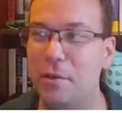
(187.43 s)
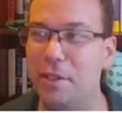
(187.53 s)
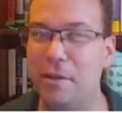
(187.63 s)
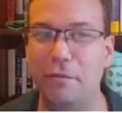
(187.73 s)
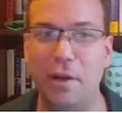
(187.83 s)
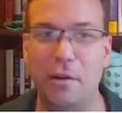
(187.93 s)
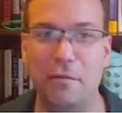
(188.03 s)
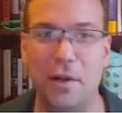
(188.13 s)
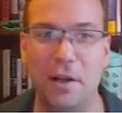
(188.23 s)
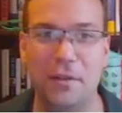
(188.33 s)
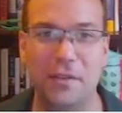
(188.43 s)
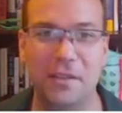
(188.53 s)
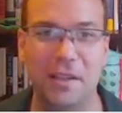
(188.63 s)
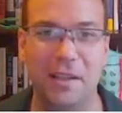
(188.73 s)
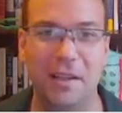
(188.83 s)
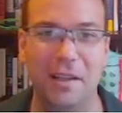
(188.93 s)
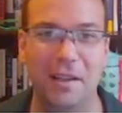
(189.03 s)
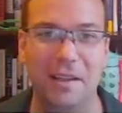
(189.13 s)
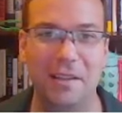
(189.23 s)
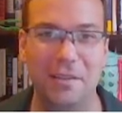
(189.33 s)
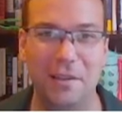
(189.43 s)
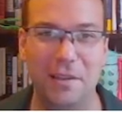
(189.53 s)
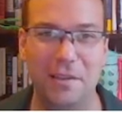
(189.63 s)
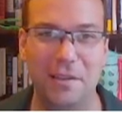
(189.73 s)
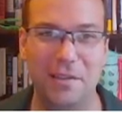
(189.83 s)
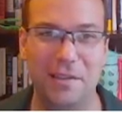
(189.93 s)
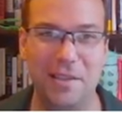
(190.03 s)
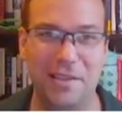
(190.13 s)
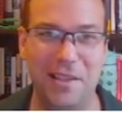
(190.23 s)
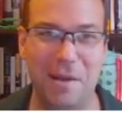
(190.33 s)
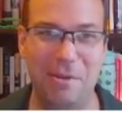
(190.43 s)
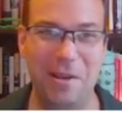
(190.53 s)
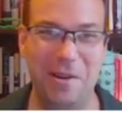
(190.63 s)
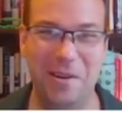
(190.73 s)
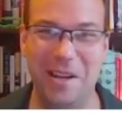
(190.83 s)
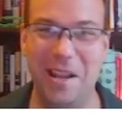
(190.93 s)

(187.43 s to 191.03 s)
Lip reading: down Firefox. So let's just hit stop here